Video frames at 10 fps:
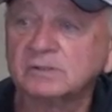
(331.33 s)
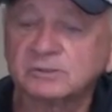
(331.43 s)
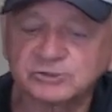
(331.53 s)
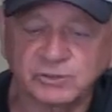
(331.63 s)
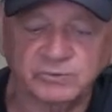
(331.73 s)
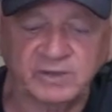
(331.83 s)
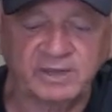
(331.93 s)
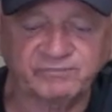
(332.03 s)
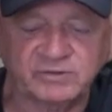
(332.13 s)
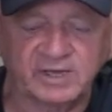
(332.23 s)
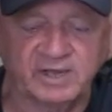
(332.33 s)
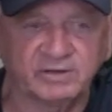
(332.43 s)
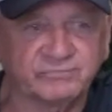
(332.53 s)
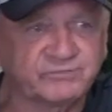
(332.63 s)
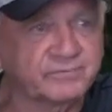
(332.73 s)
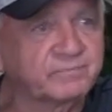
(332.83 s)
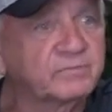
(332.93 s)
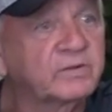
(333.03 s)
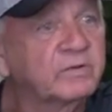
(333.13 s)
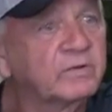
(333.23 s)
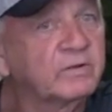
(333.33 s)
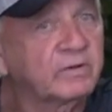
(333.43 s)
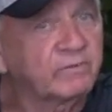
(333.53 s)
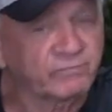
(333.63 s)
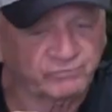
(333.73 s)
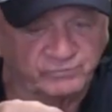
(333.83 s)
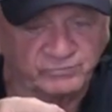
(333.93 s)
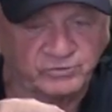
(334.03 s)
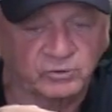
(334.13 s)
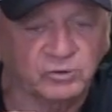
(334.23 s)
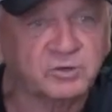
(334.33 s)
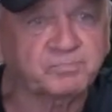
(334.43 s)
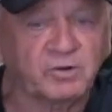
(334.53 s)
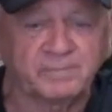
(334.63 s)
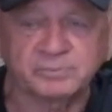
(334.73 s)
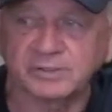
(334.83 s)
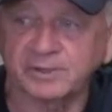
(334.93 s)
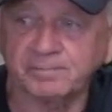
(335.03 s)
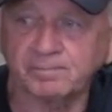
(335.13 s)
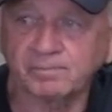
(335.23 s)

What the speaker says: So you have to have the hook properly.